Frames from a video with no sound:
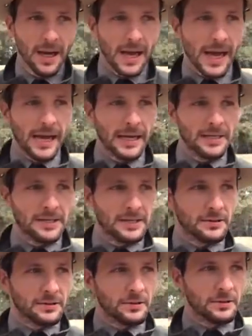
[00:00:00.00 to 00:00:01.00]
and
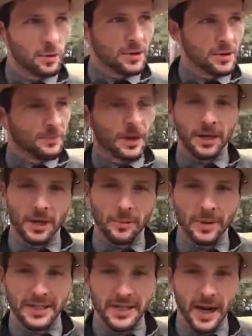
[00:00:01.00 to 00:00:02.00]
we'll be spending a little
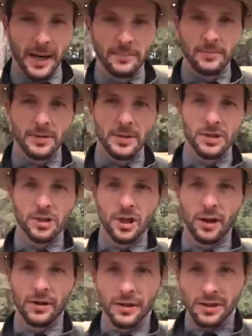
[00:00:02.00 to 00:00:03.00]
bit of time
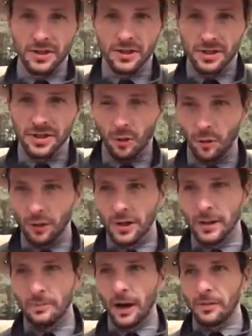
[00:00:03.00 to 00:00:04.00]
sharing the
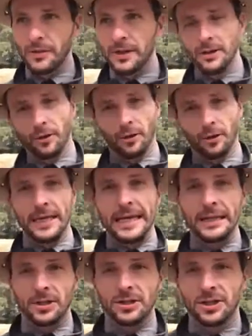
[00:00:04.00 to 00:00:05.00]
story about the early
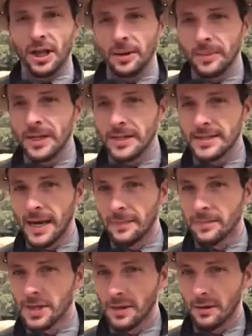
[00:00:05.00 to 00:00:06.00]
English settlement
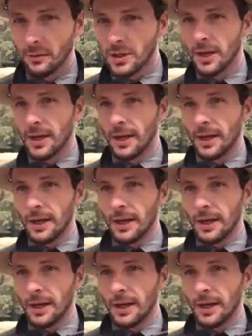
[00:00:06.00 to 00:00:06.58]
attempts here, which